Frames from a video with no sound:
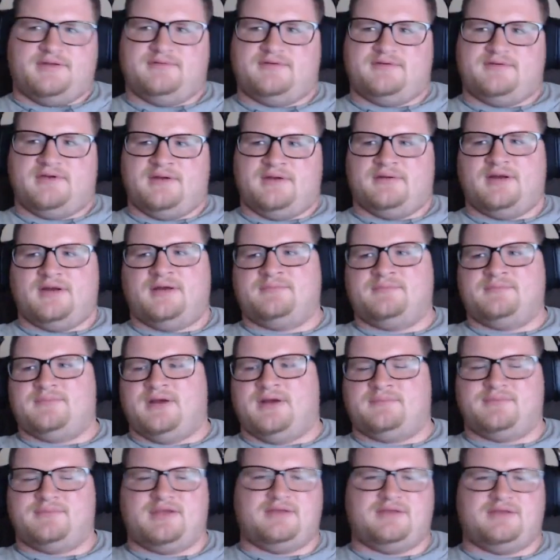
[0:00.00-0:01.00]

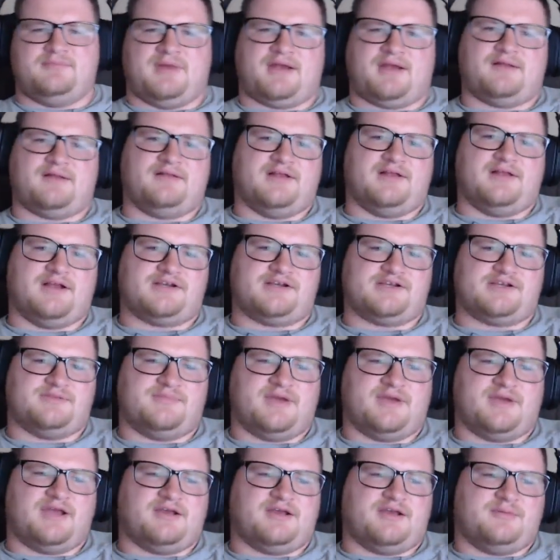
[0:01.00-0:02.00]
I'm getting my collection
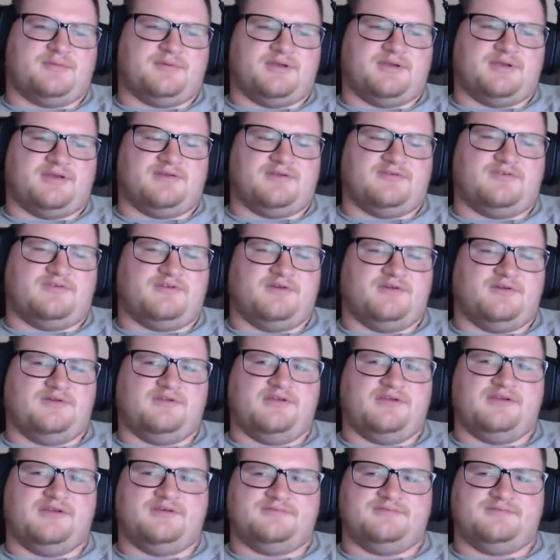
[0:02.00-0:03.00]
back up again slowly.